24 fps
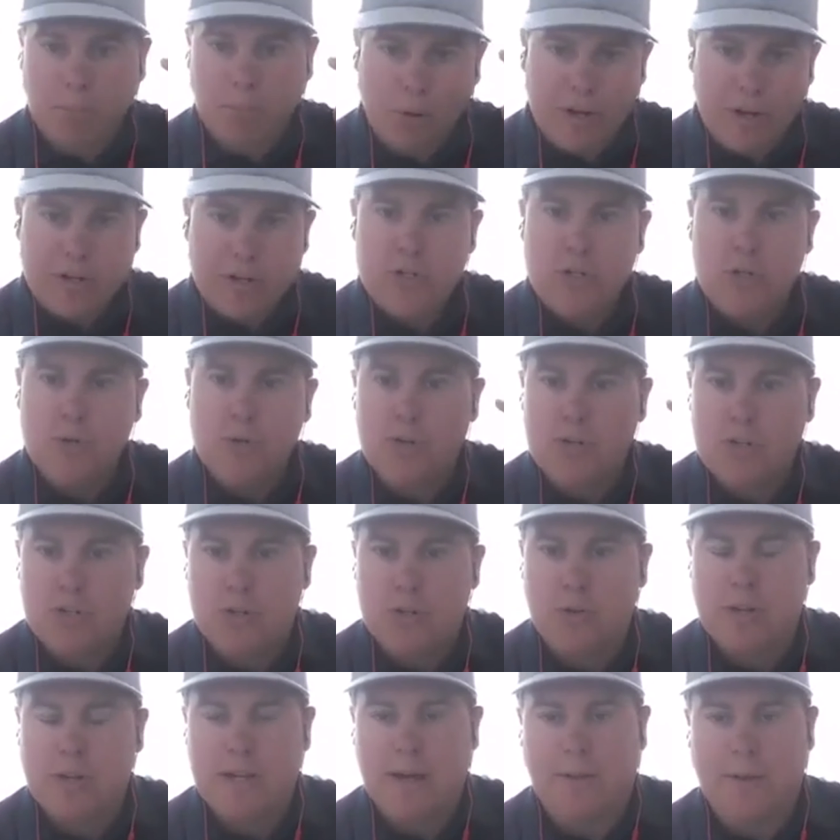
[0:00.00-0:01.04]
putting two and two
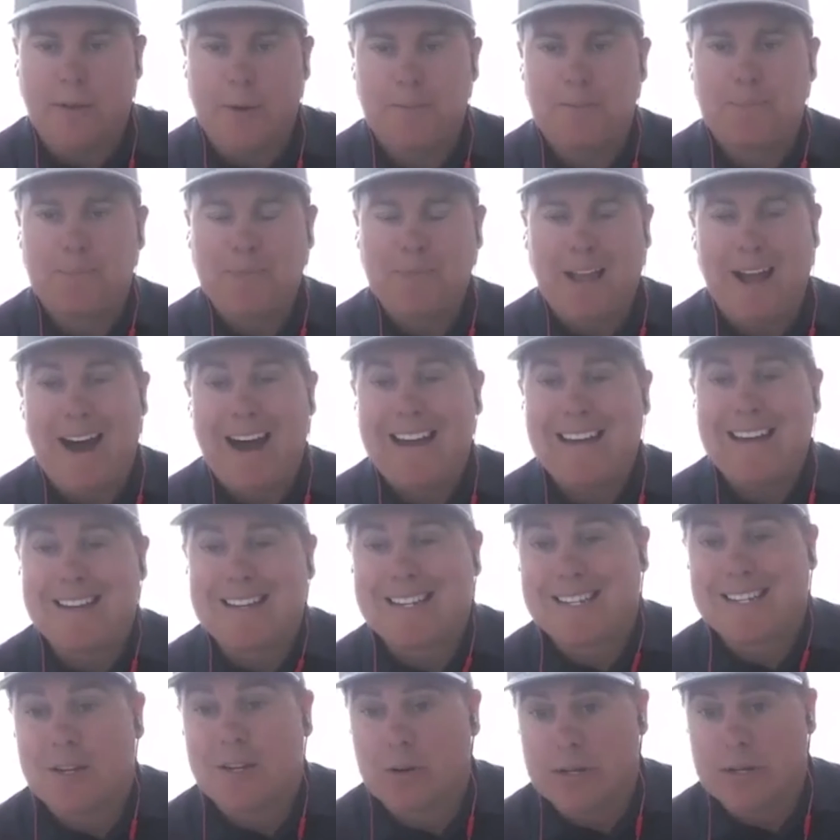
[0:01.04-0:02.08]
together. I had a
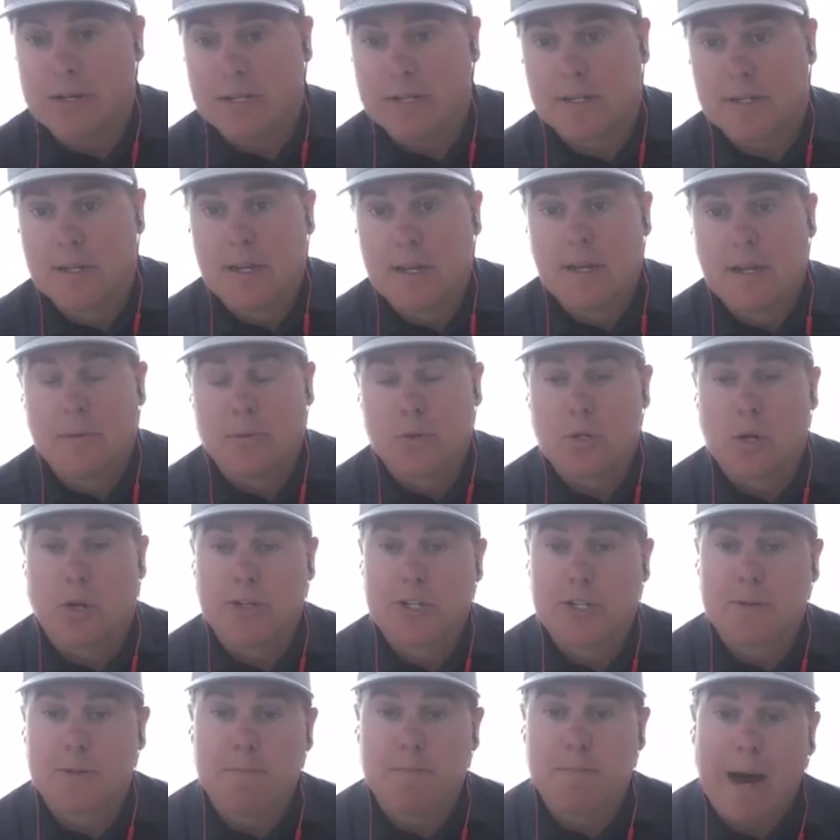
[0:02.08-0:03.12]
series. It was called
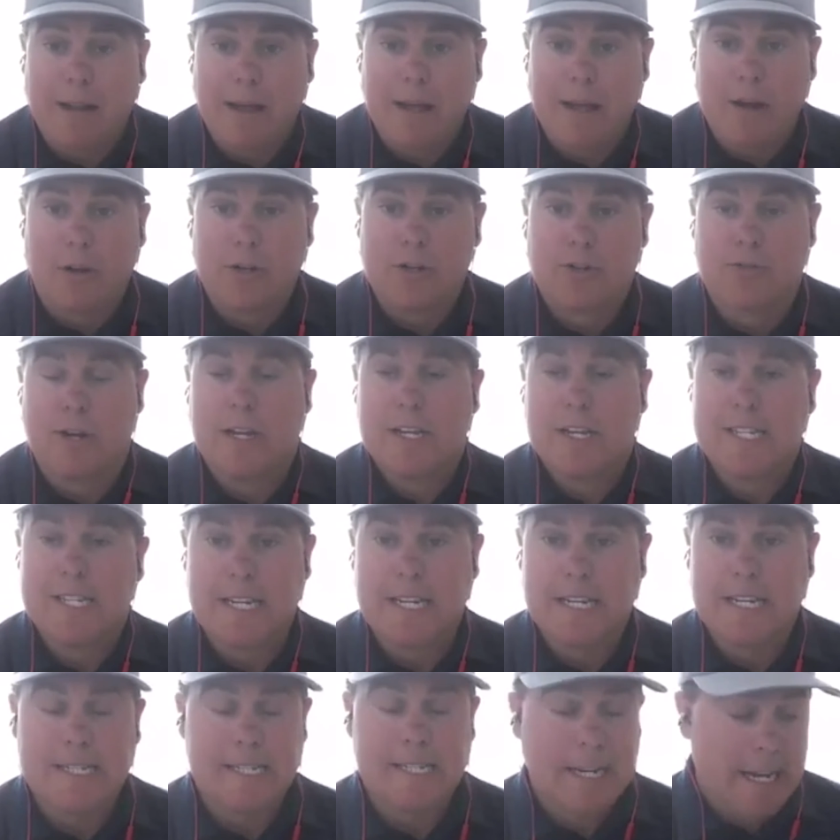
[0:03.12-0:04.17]
Spotlight on Tri
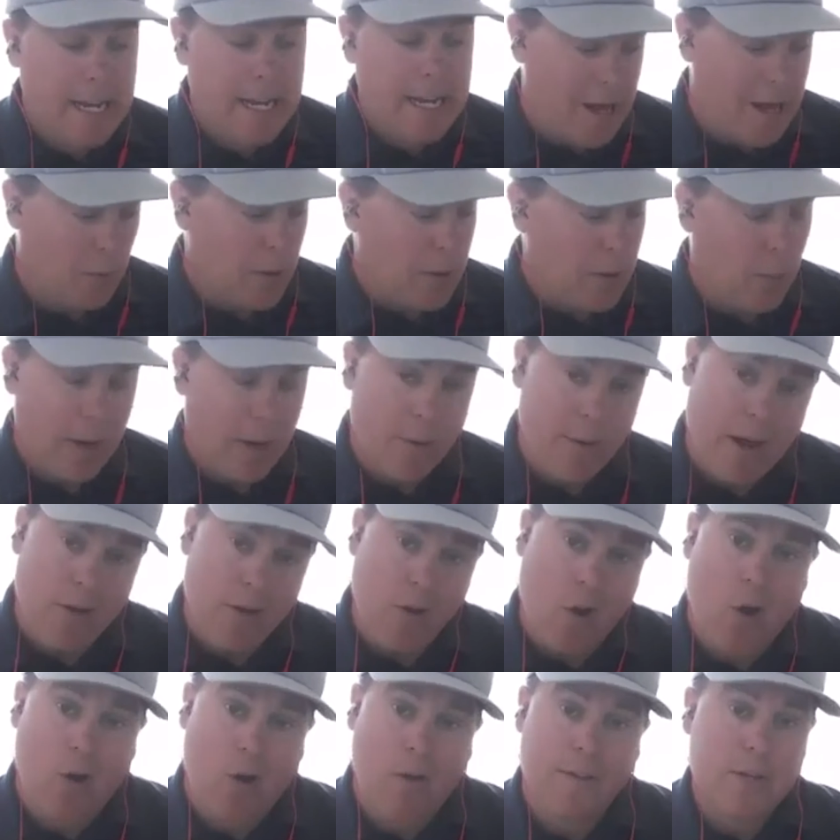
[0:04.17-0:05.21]
Cities. And we went around to
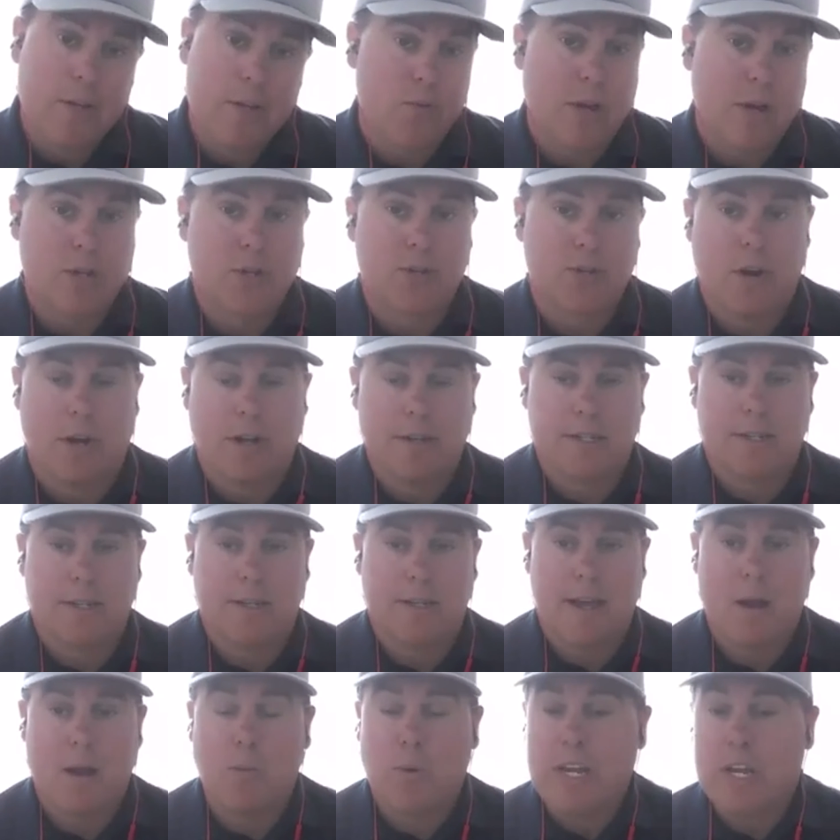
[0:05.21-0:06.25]
all these restaurants
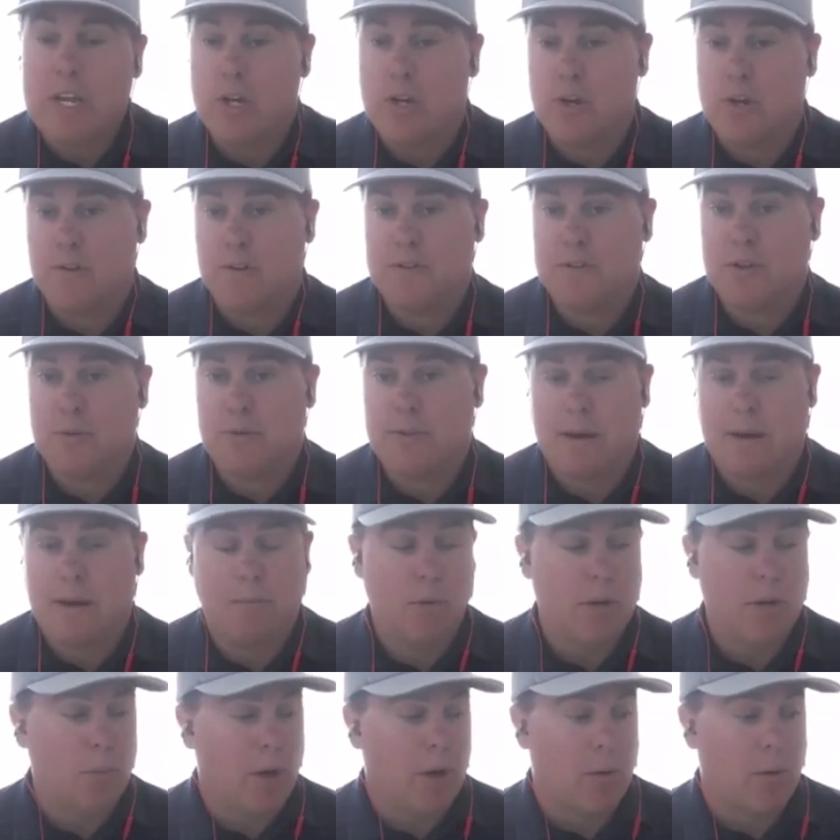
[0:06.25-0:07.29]
and we interviewed them.
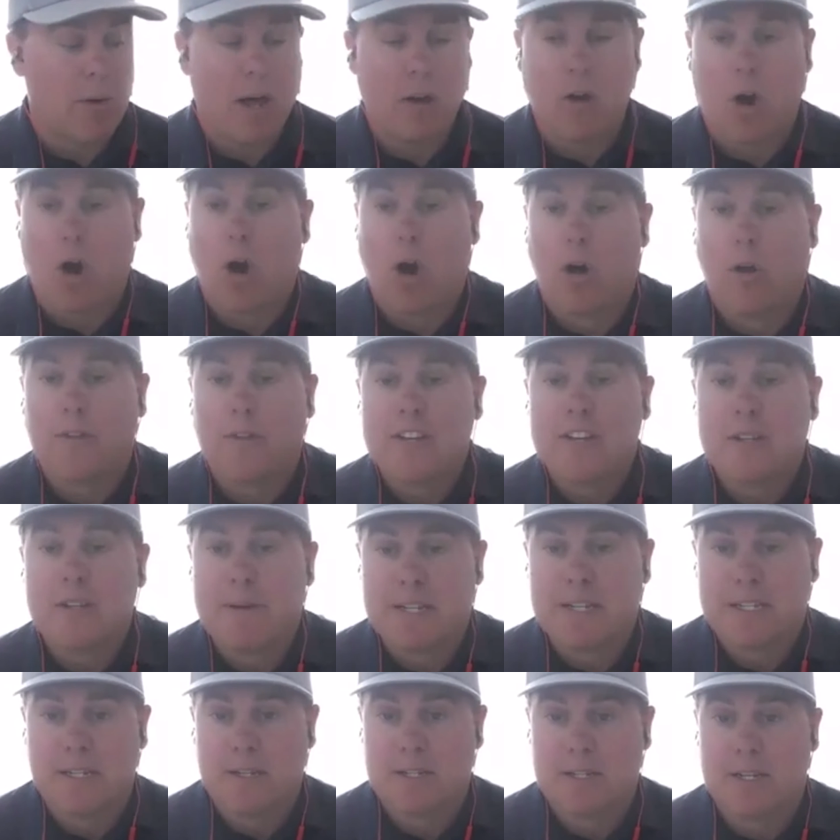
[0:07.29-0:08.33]
We went around to all these
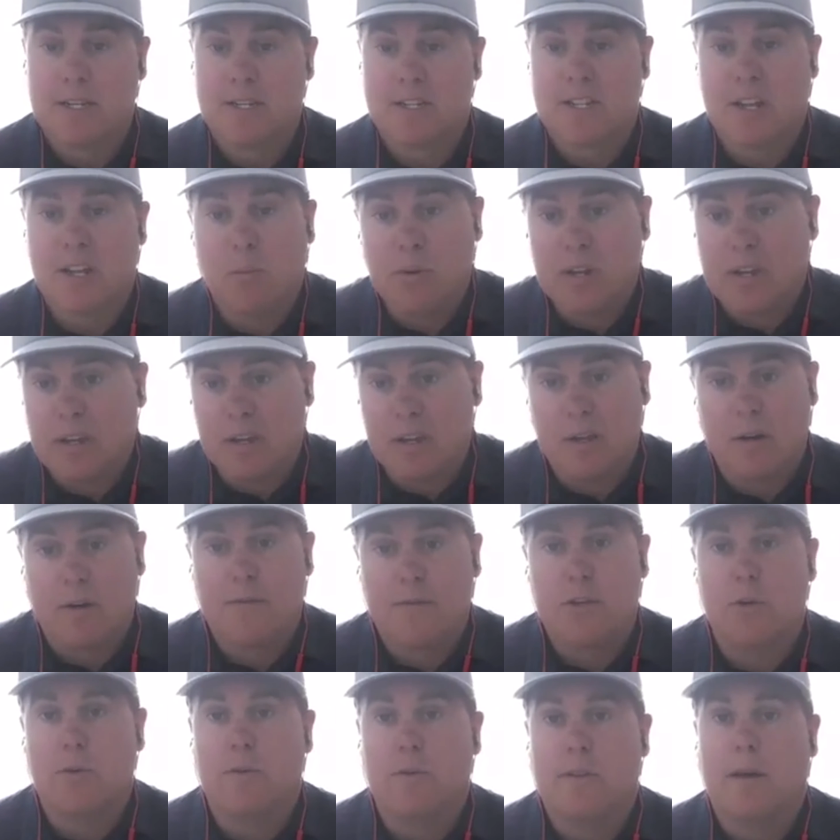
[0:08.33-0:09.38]
businesses and we
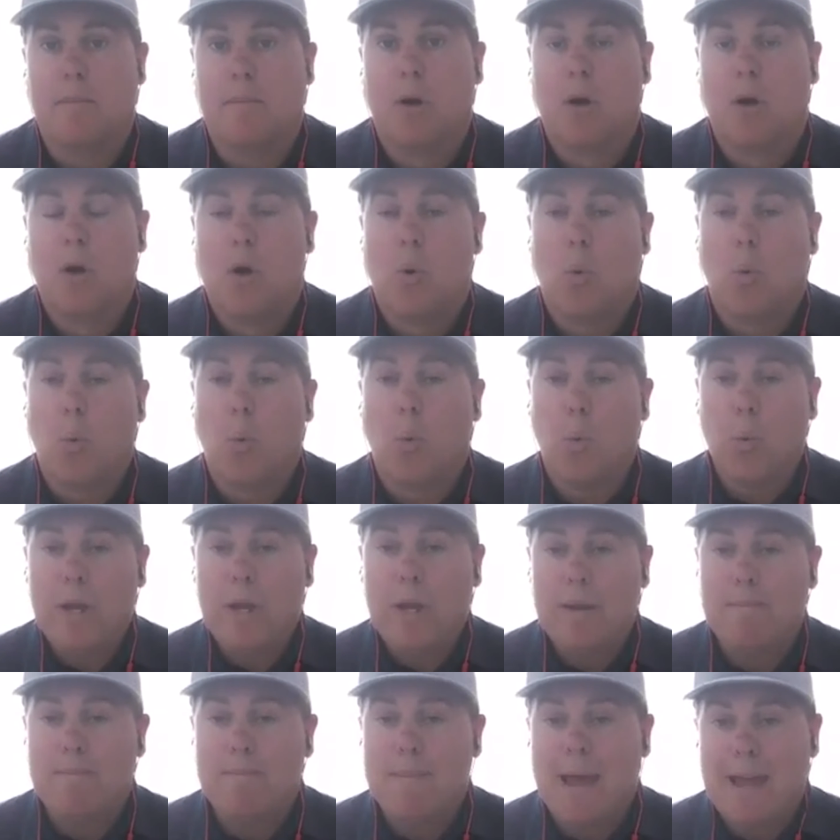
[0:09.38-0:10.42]
interviewed them.
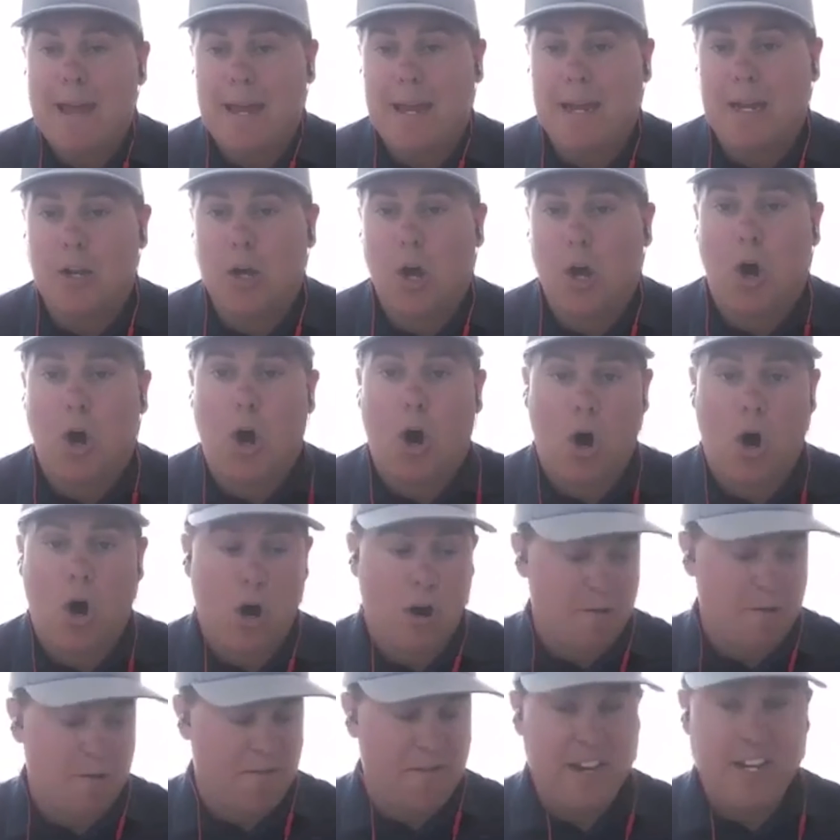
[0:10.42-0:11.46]
We made
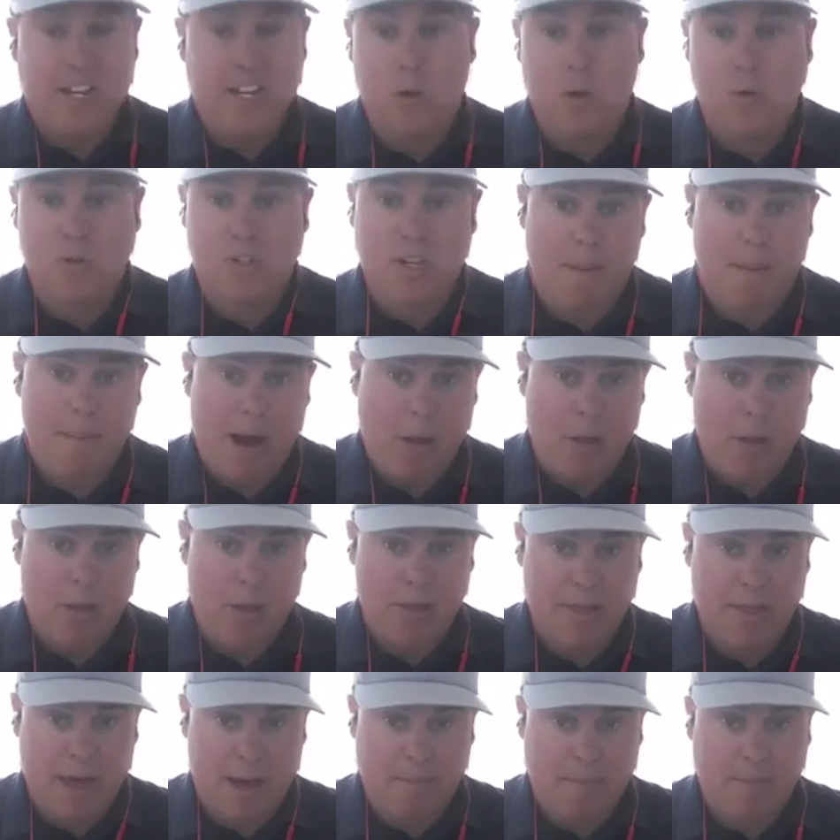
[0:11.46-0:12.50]
our videos about
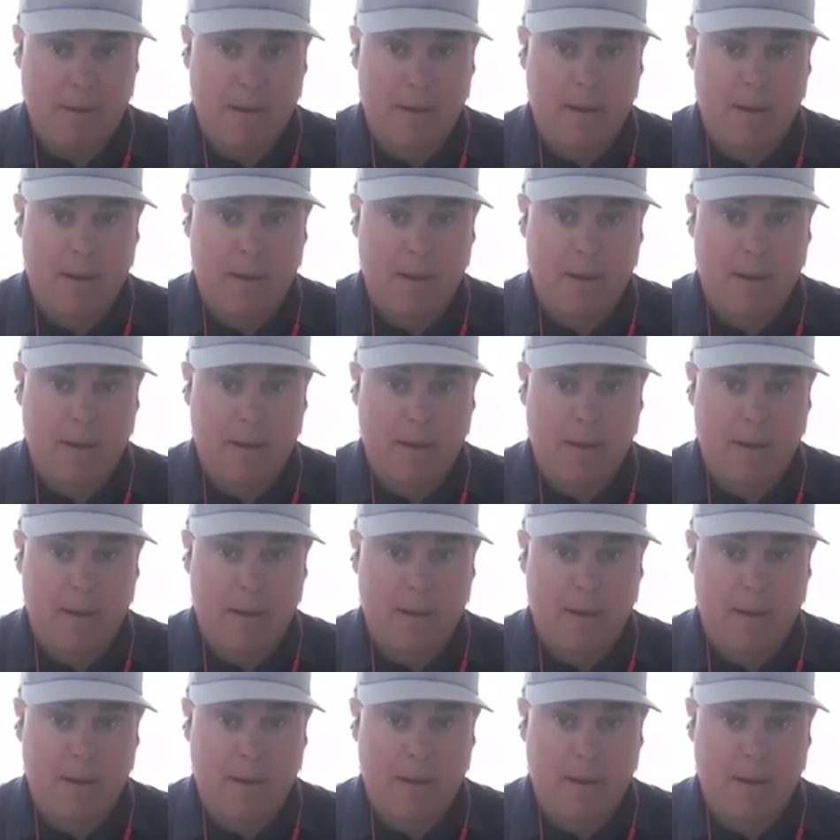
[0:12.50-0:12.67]
them.